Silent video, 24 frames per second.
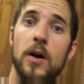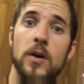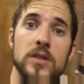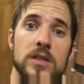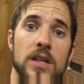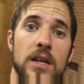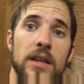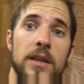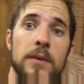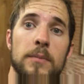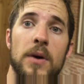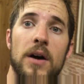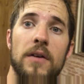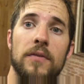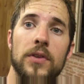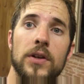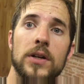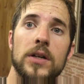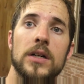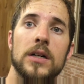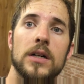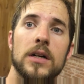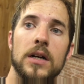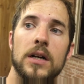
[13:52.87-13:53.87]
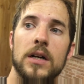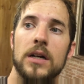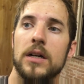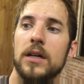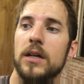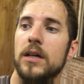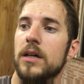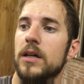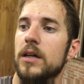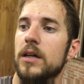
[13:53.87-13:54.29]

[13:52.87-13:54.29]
I was letting them off the hook.